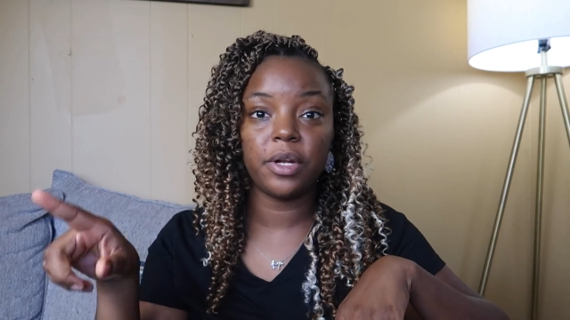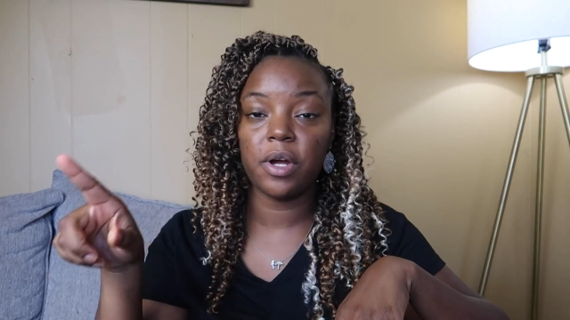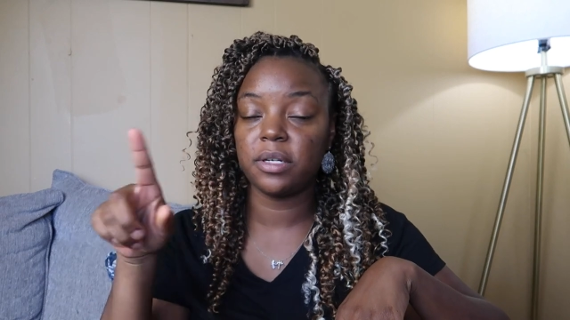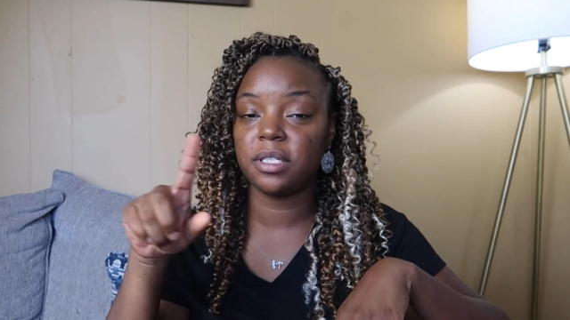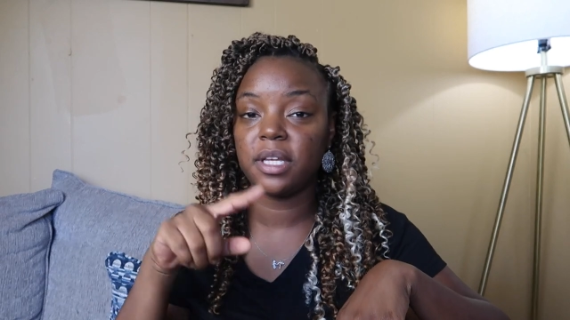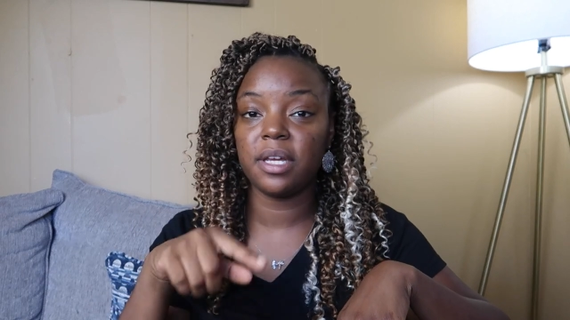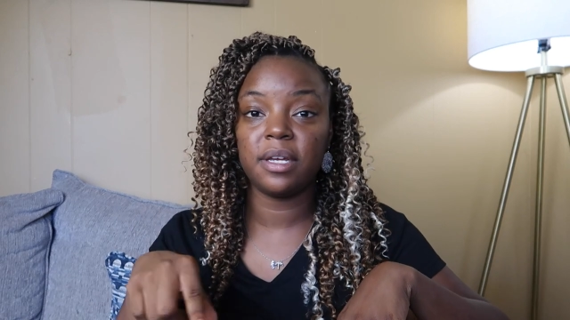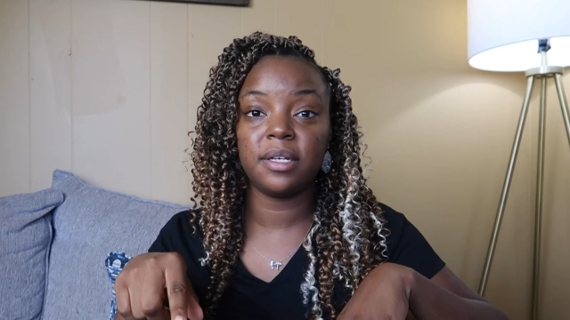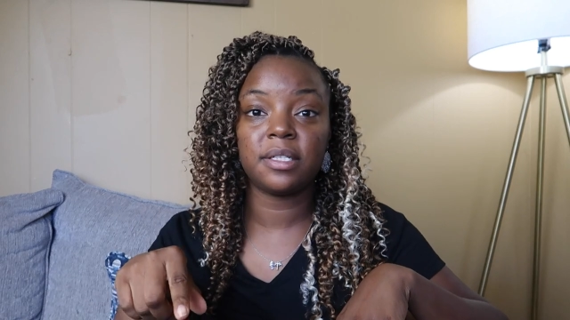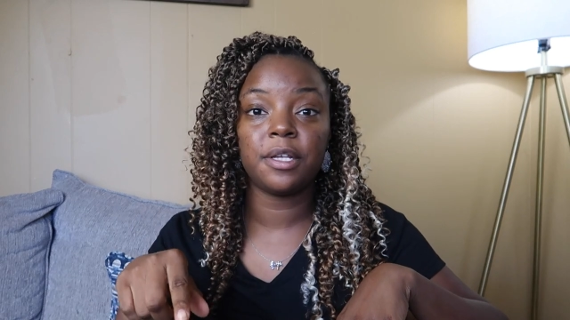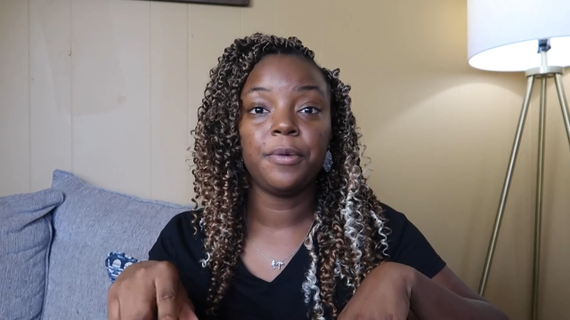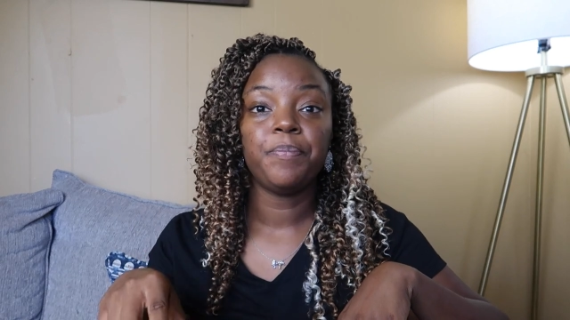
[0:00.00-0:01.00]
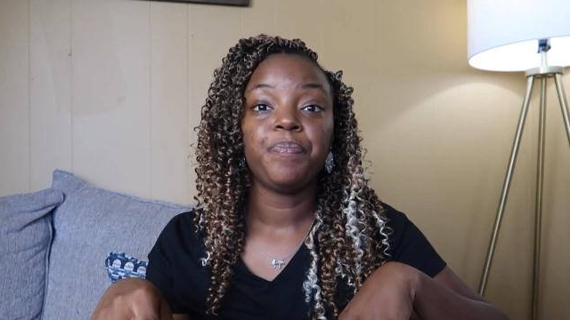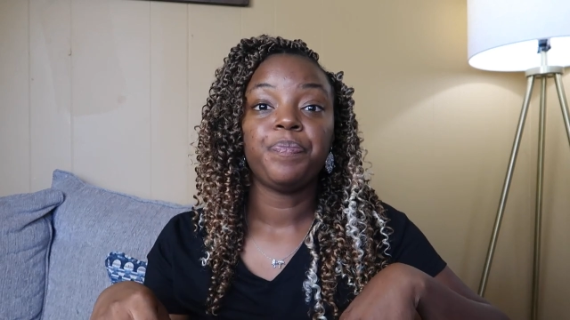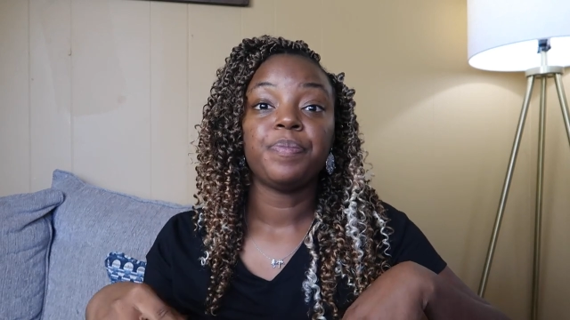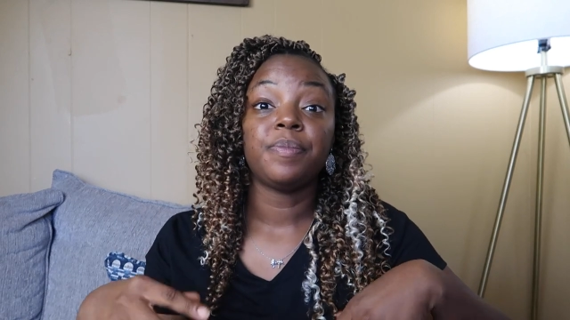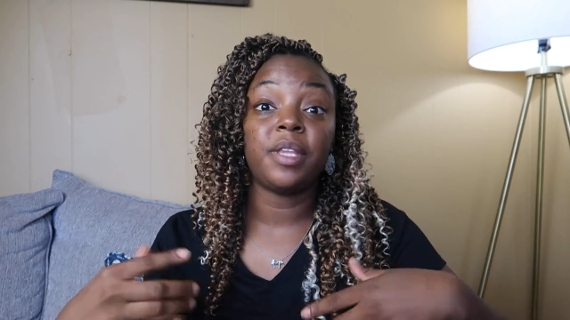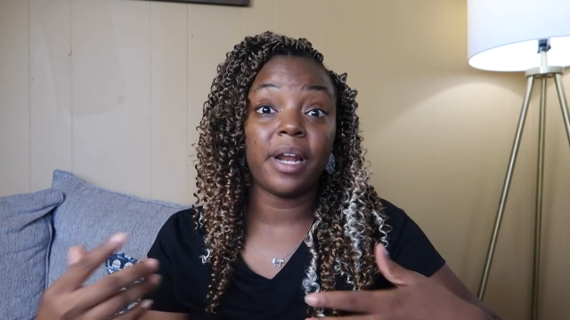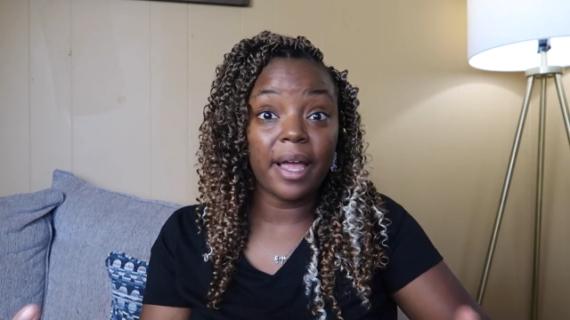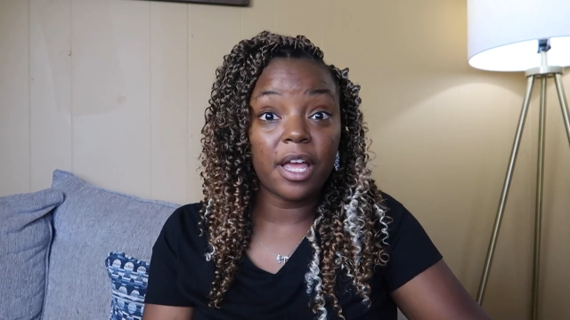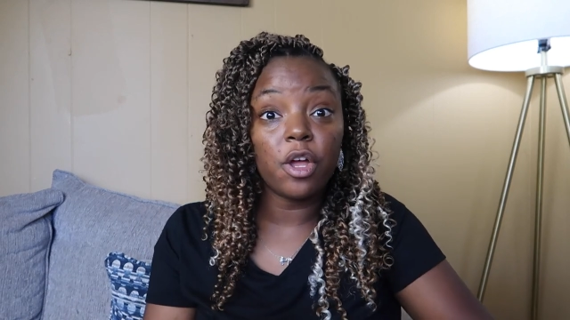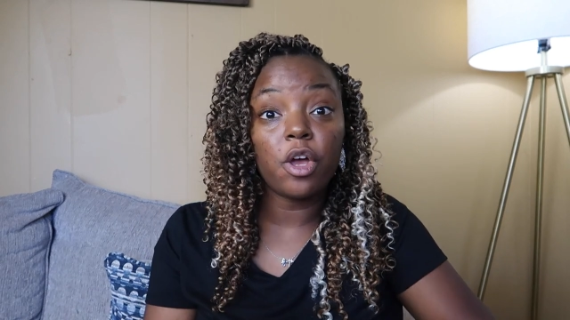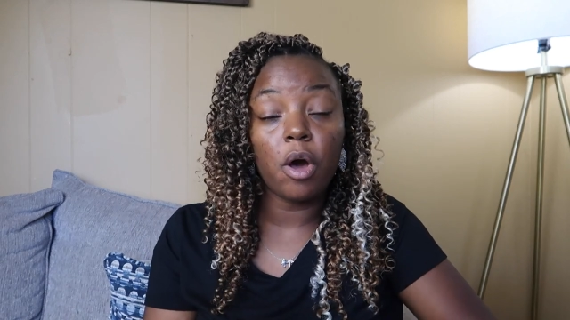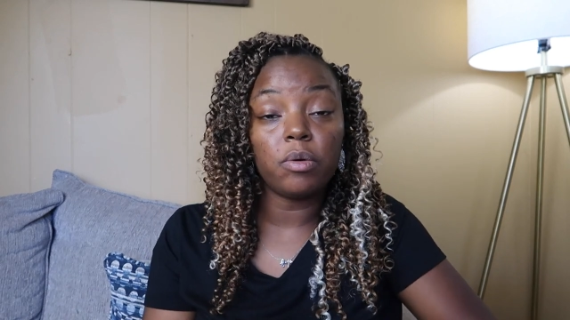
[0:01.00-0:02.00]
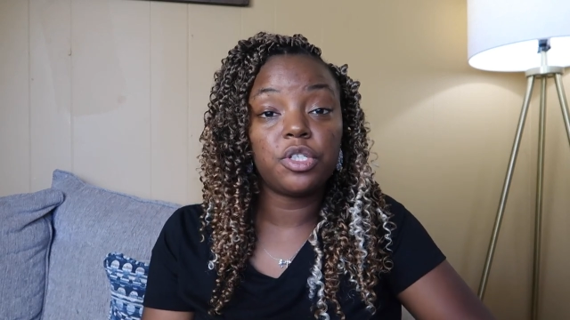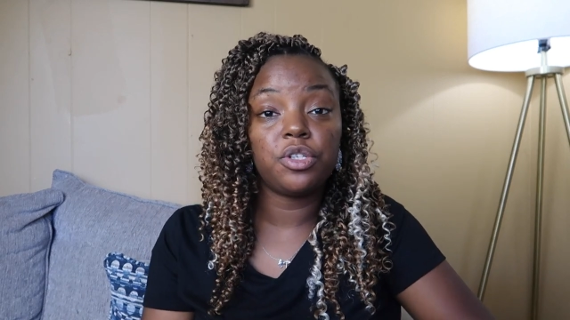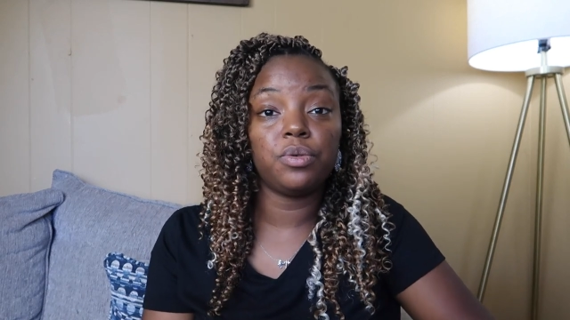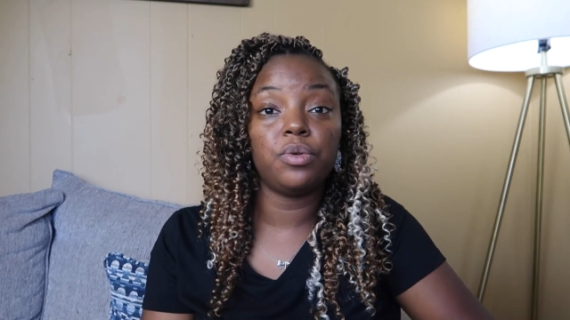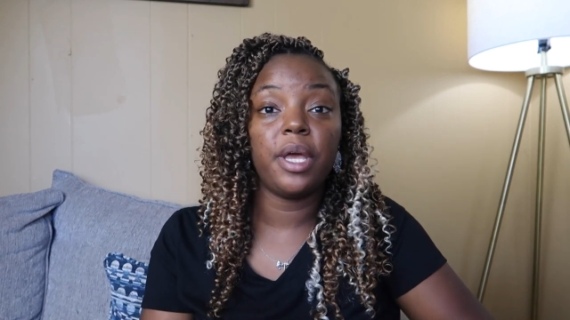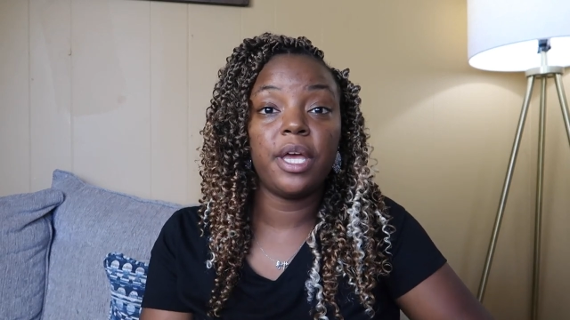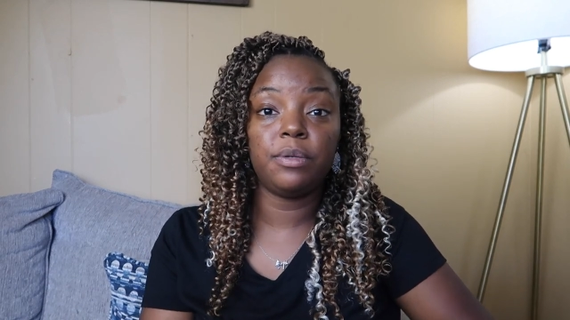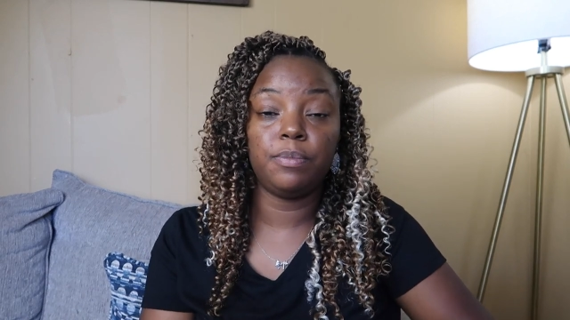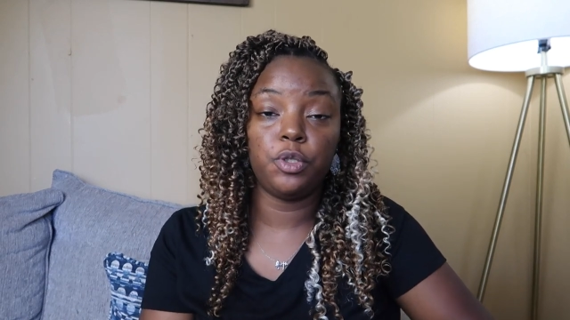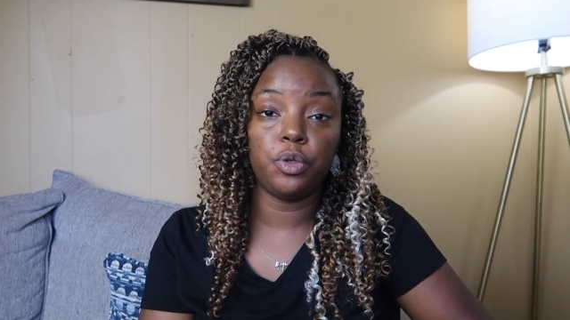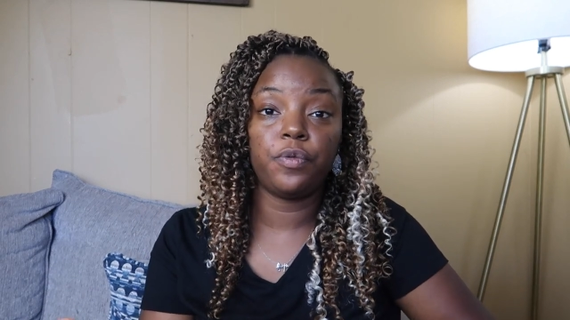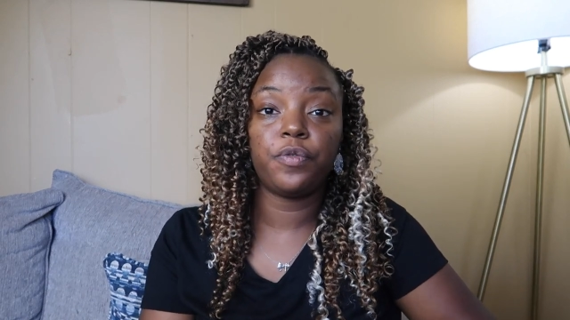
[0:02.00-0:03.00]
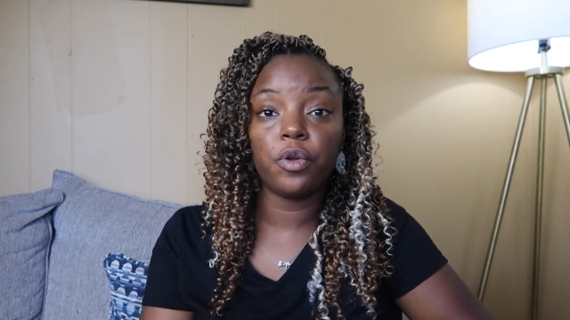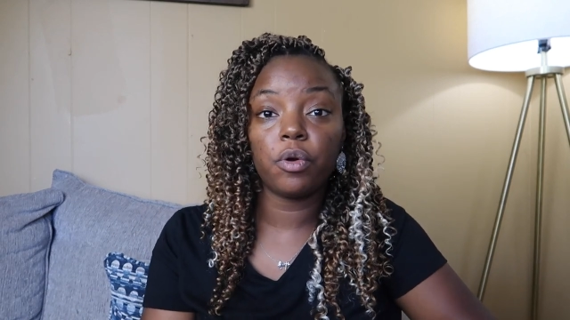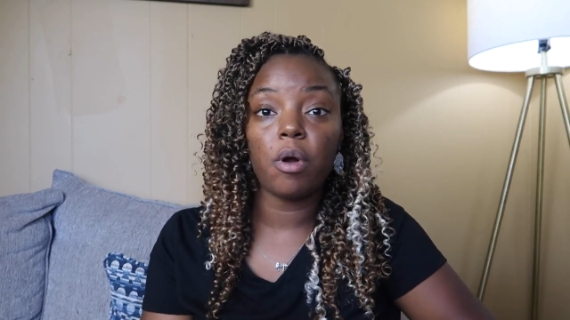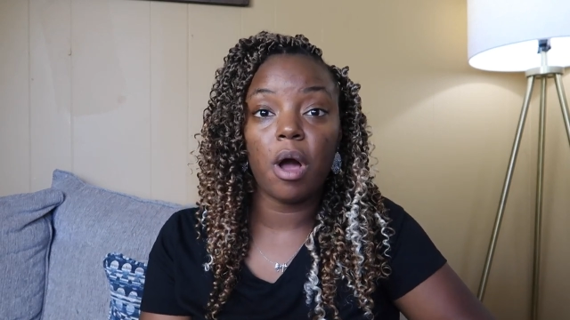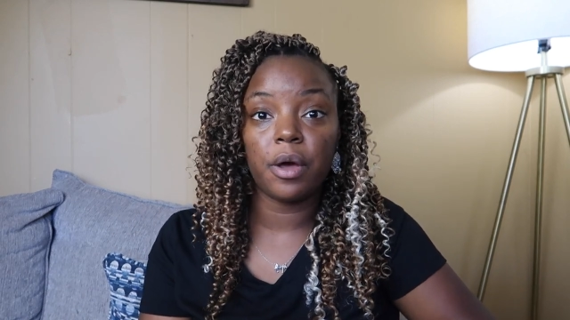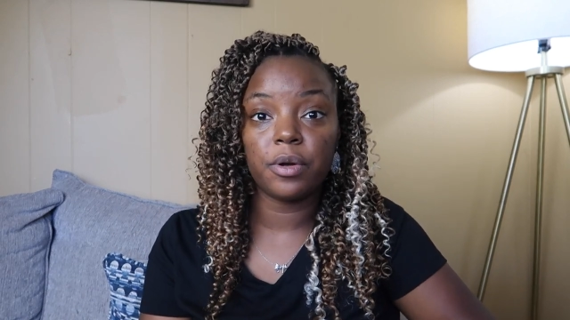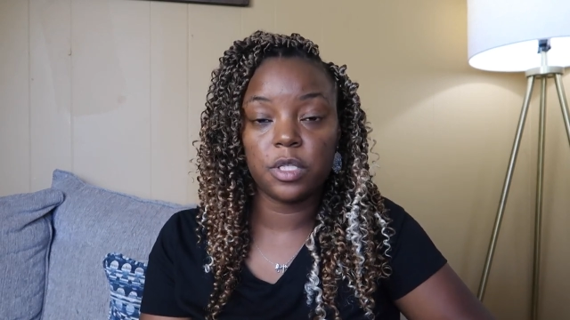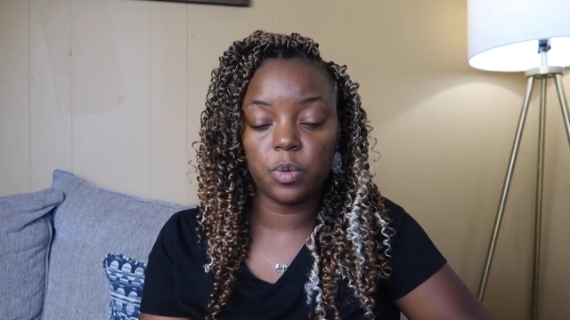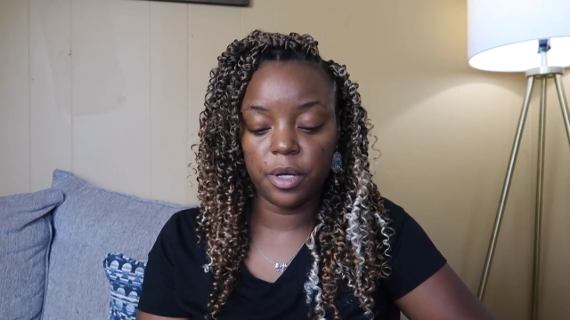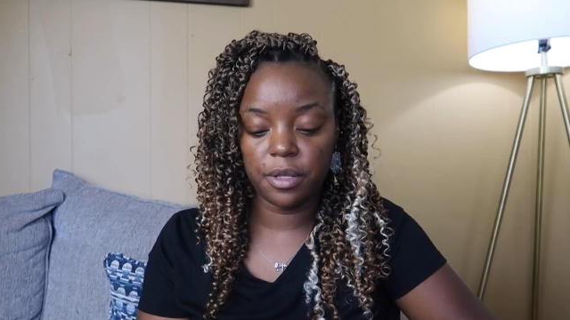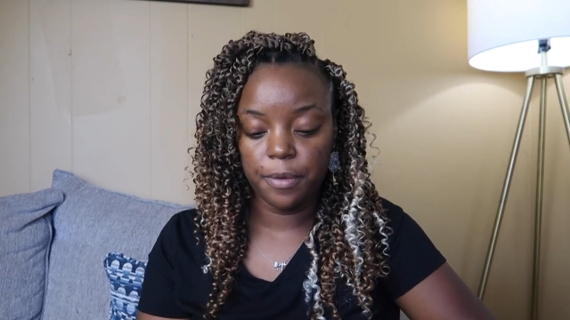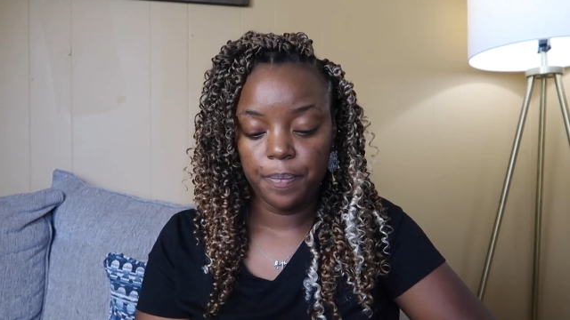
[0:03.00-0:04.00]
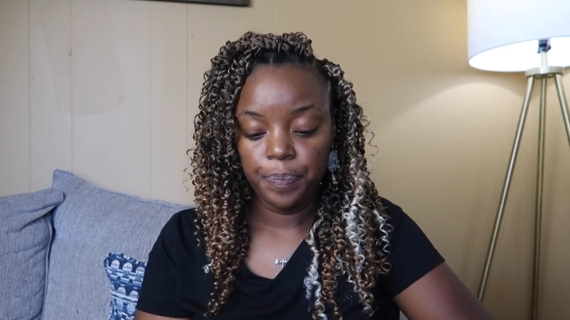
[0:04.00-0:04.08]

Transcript: nrcs that i can go to and do funeral honors with